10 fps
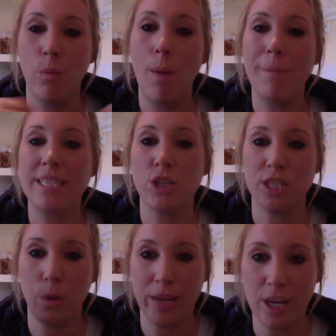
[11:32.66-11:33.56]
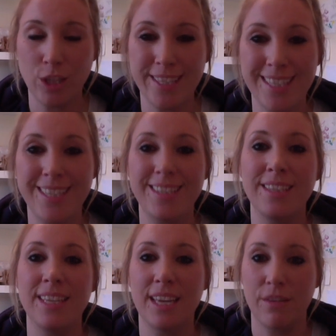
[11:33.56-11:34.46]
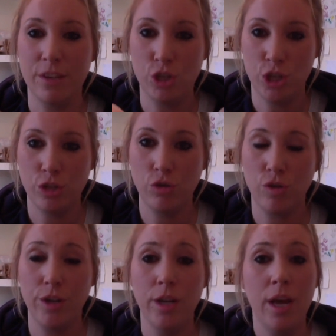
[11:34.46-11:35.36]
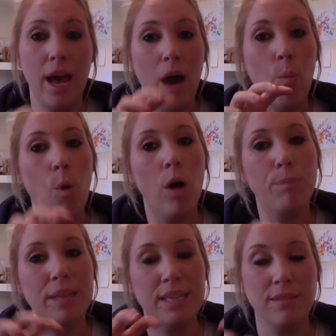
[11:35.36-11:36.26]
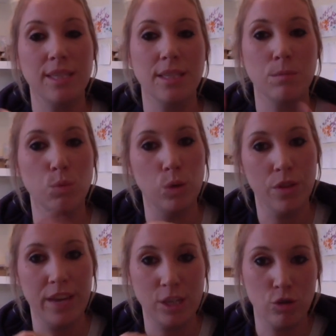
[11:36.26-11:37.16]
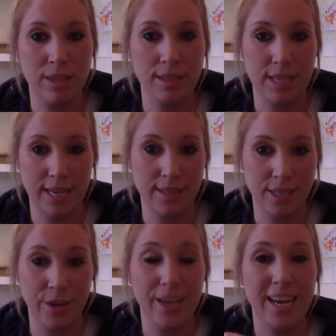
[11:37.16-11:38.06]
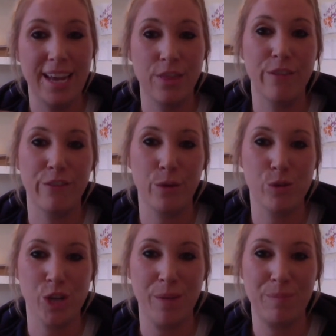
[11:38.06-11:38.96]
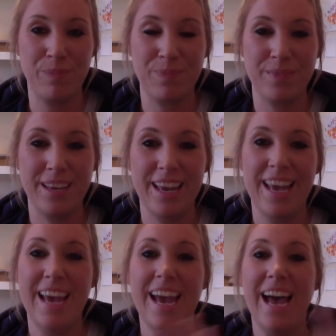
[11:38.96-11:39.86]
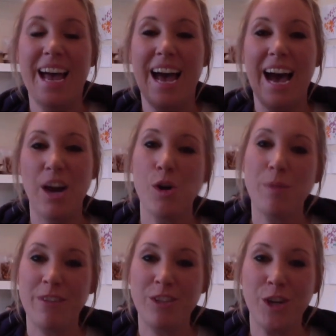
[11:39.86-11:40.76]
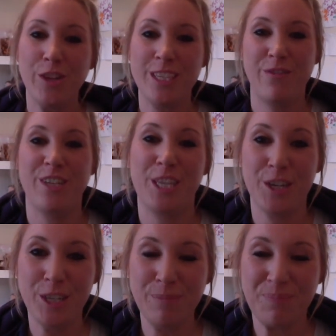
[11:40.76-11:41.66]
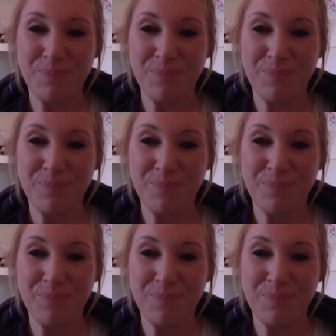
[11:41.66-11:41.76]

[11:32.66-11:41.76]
messages are we consistently giving children, and what belief systems will they translate to in the future. I hope you've enjoyed this video.